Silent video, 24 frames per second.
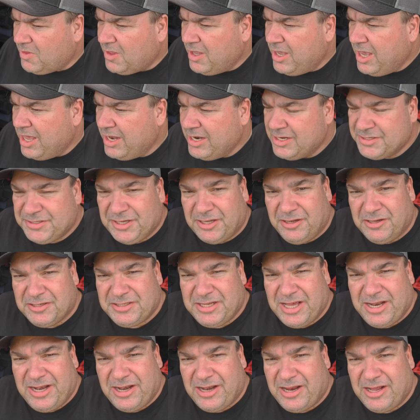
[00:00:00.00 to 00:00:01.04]
And as I looked
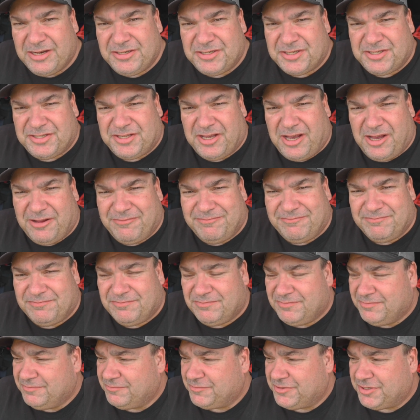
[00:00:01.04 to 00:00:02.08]
at it, I just thought,
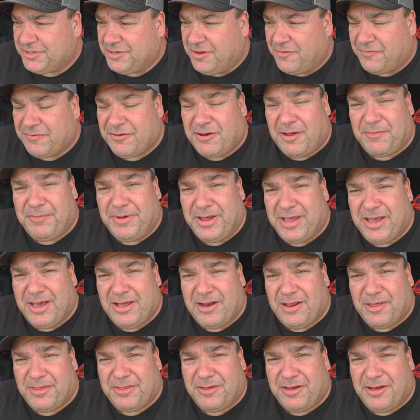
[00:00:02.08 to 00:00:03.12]
just off the top of my head,
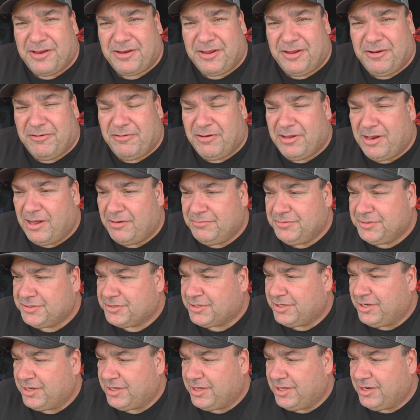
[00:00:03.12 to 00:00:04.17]
I thought, you know what, I'm just
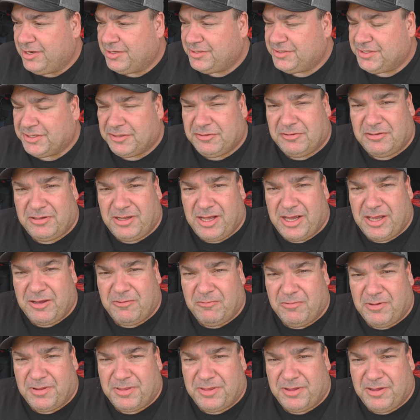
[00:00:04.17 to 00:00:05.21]
going to get a single light
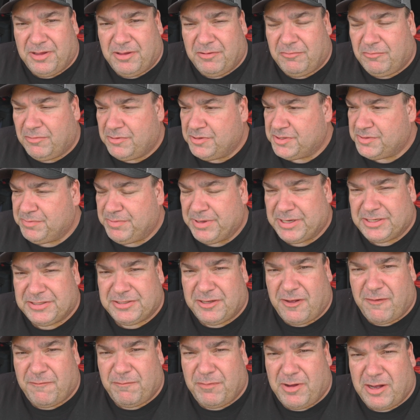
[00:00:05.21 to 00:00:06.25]
with one of those big
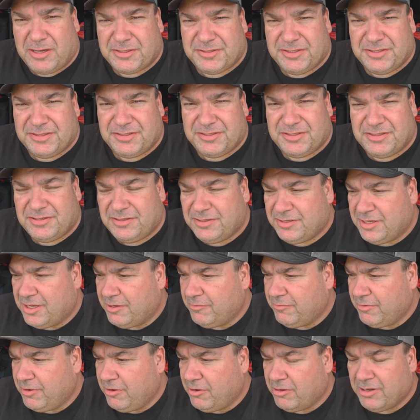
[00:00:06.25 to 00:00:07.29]
soft boxes that
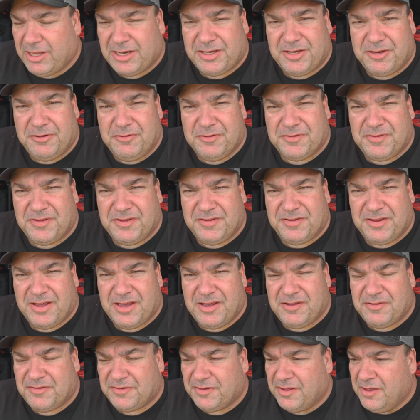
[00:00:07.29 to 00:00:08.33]
we all like to use these
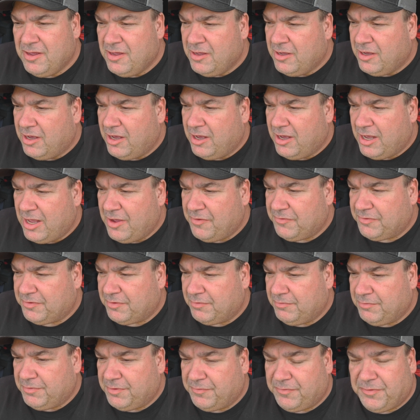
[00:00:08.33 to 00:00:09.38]
days, have
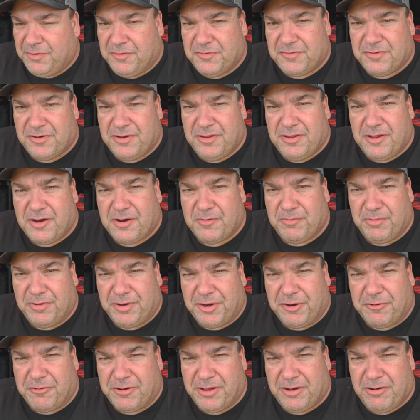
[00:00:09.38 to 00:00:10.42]
some diffusion in there, put a
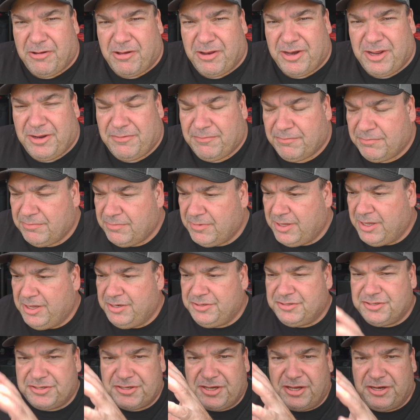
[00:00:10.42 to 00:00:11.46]
grid on it, and
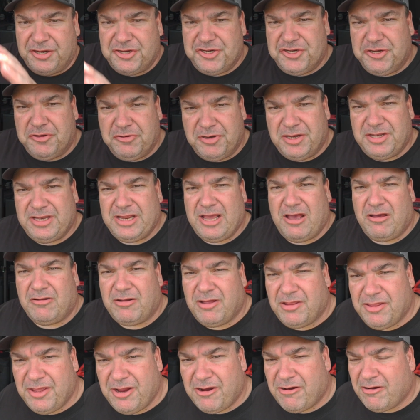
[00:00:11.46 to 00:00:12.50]
just kind of shoot it down
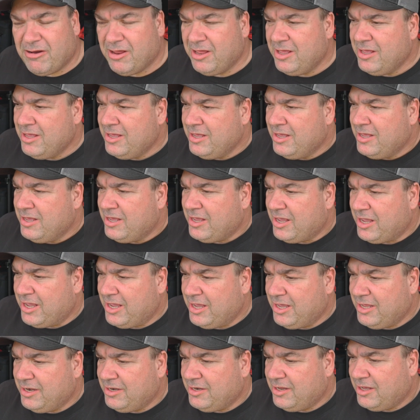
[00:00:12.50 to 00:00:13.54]
on there.
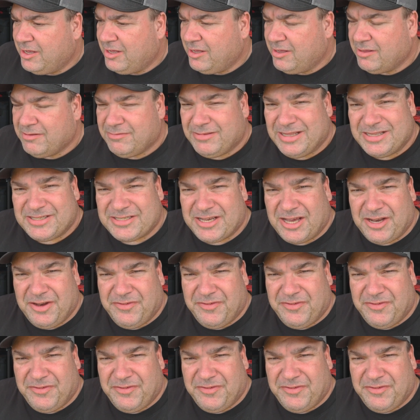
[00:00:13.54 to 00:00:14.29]
And that's kind